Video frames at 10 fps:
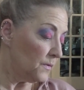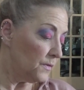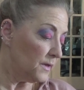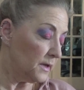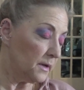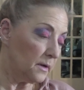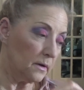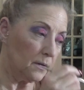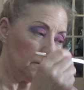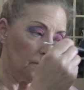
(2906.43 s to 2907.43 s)
than
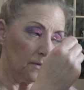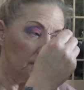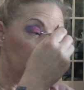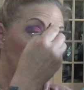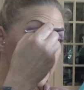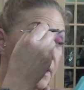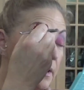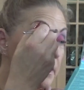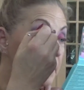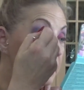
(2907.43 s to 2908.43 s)
this
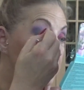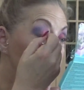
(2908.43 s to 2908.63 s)
eye.